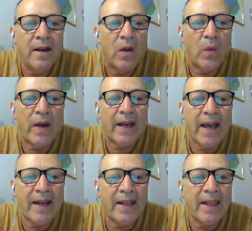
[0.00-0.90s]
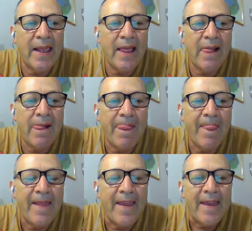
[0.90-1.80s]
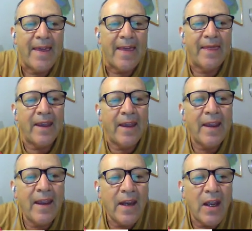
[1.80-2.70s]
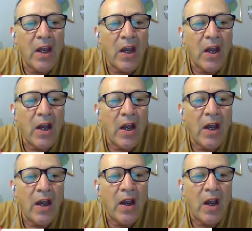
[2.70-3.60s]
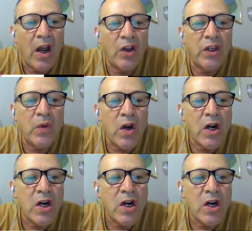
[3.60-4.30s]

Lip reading: We are carrying the end of the word